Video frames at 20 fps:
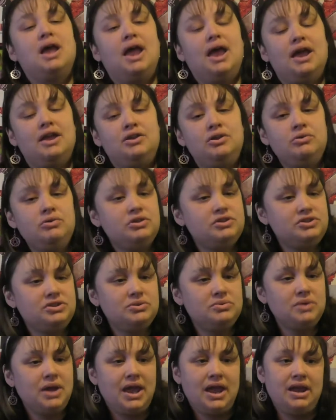And you could
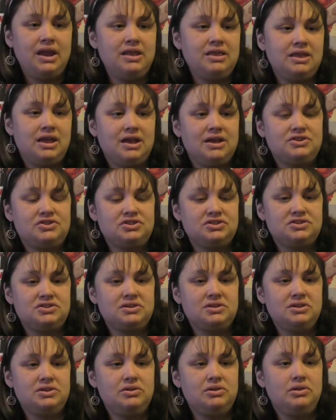do anything. It's just a
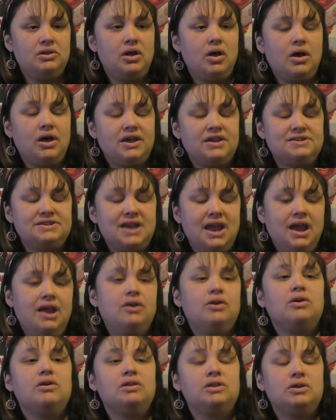little
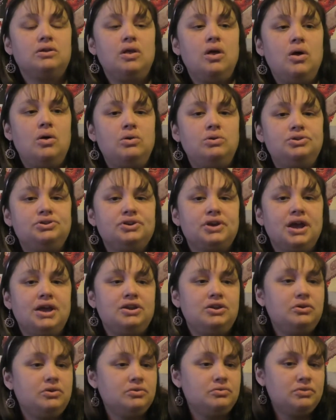container, a little holder, and
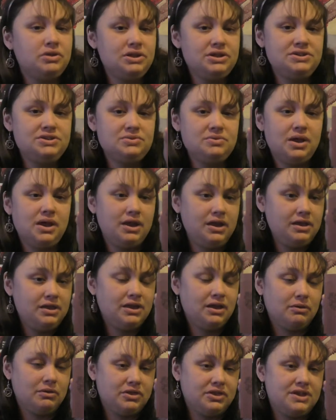you could really do
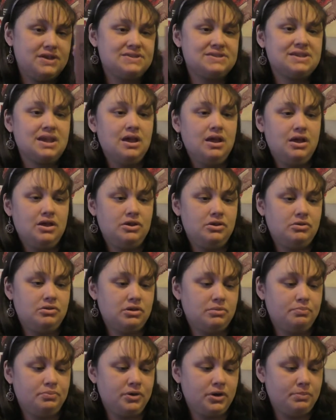anything with this. You
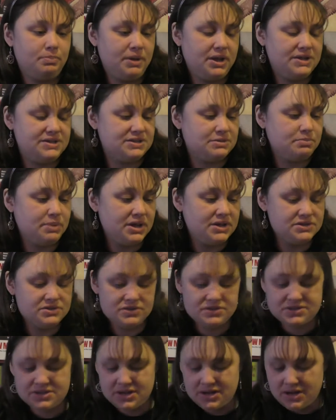could put pens and
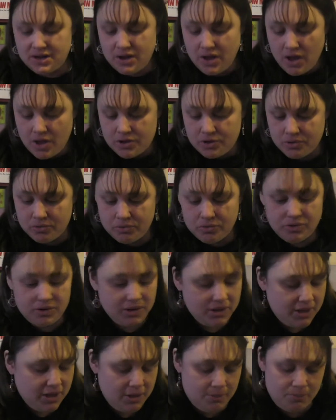pencils in it. You could
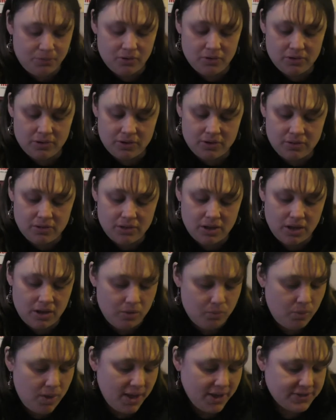keep your little
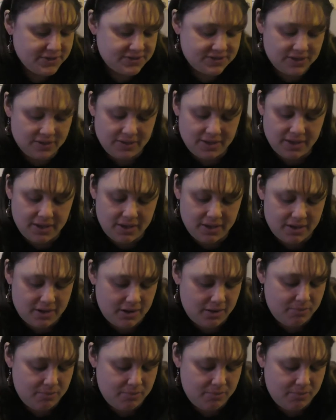wax sealing kit.